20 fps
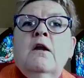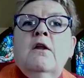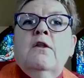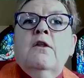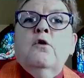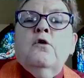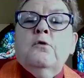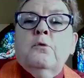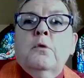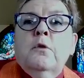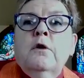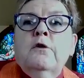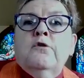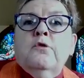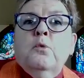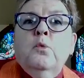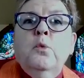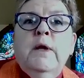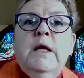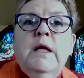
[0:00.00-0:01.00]
those
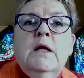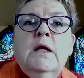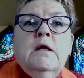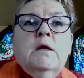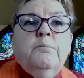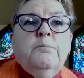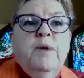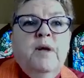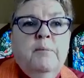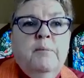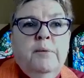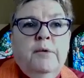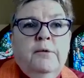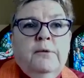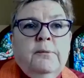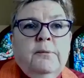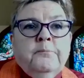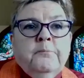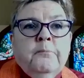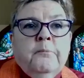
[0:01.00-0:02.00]
words, we the
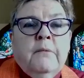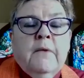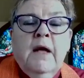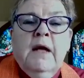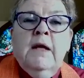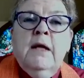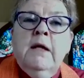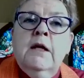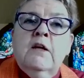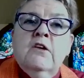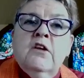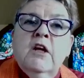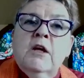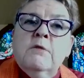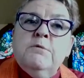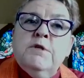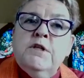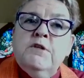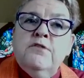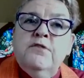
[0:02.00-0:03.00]
people. And
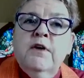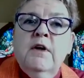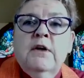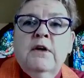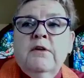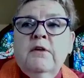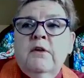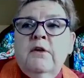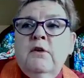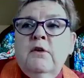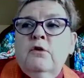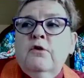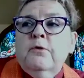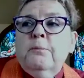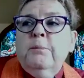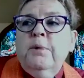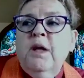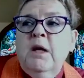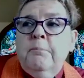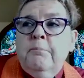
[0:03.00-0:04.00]
anytime she felt that
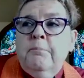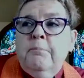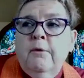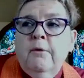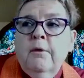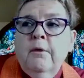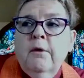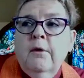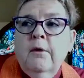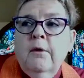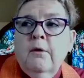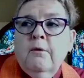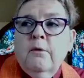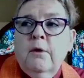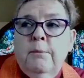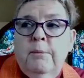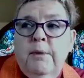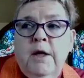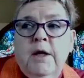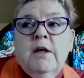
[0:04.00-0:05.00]
those people
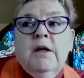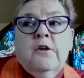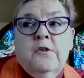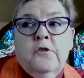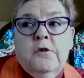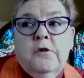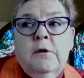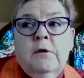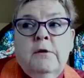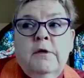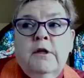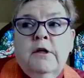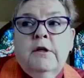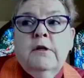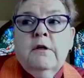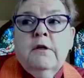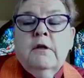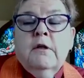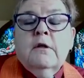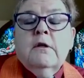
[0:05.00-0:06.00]
were being
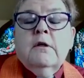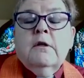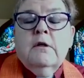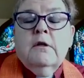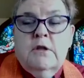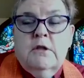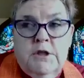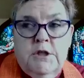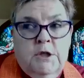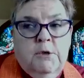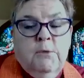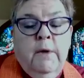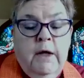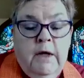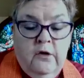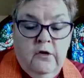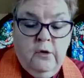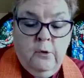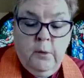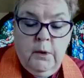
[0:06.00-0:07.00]
excluded, she
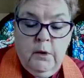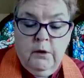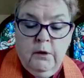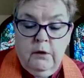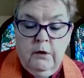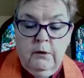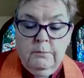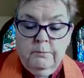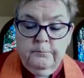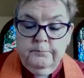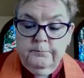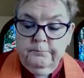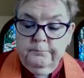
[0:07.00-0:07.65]
went to work.